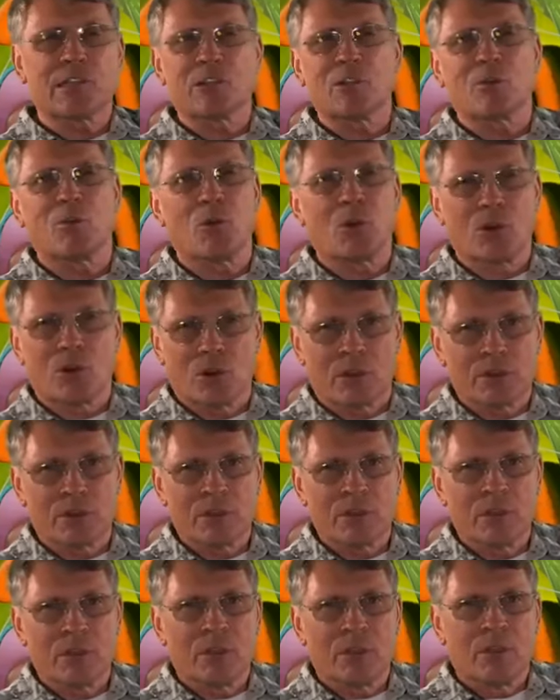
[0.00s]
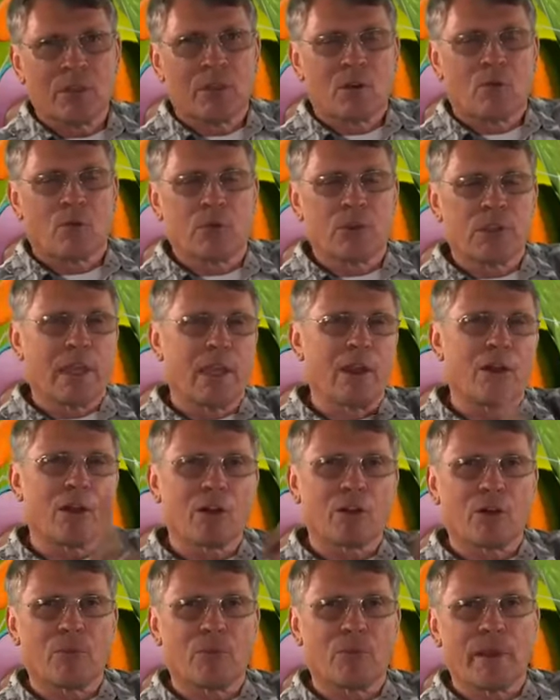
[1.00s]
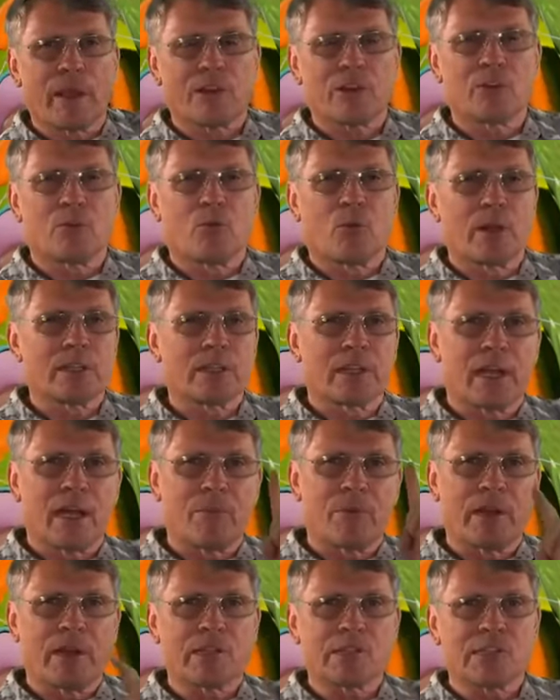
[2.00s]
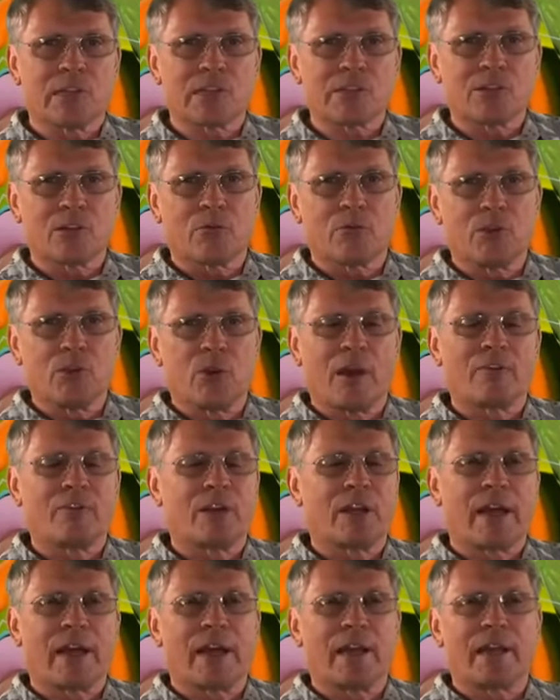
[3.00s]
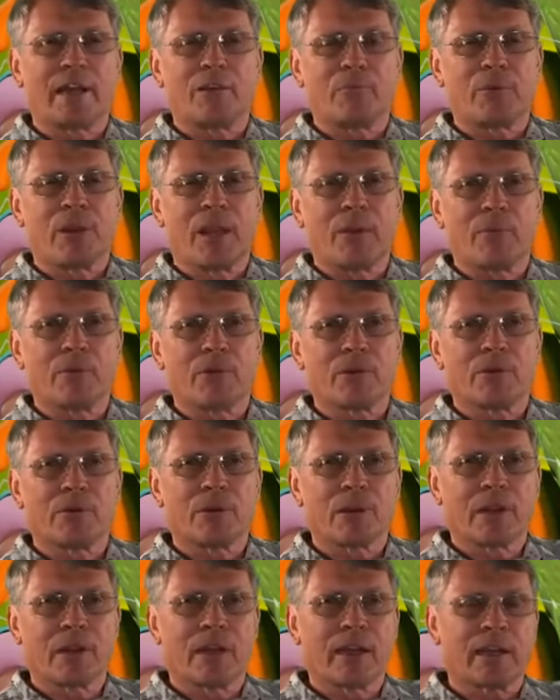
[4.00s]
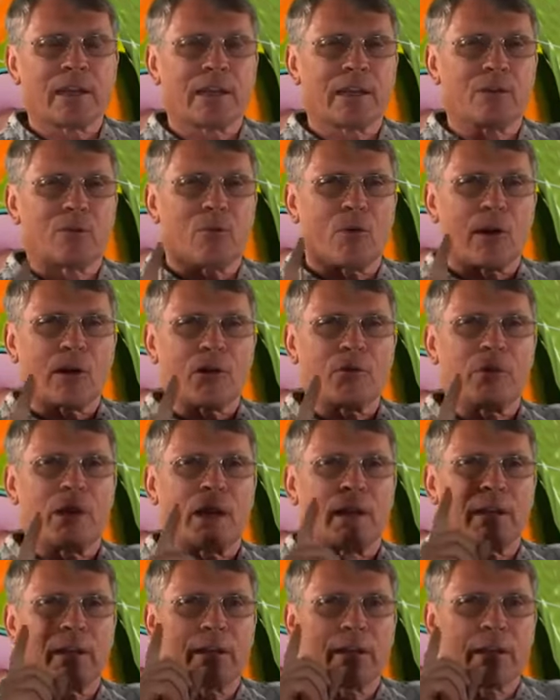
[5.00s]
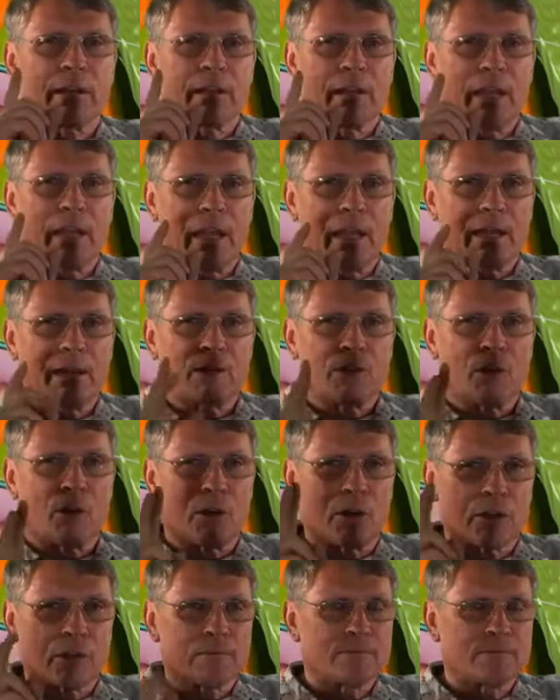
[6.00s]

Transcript: world, would they all go back to one common ancestor? Would you have a line on paper connecting a watermelon and a dog?